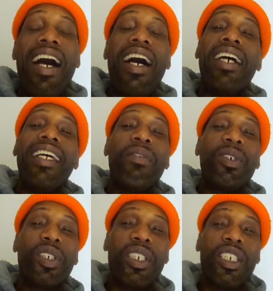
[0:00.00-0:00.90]
And it
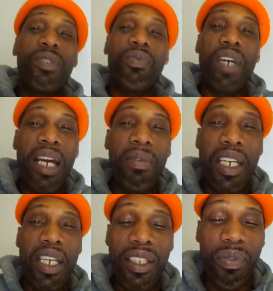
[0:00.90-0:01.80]
was his
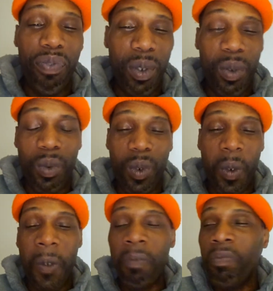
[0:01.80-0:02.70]
family at the
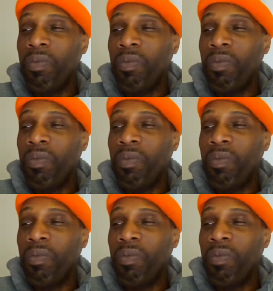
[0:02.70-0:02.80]
funeral.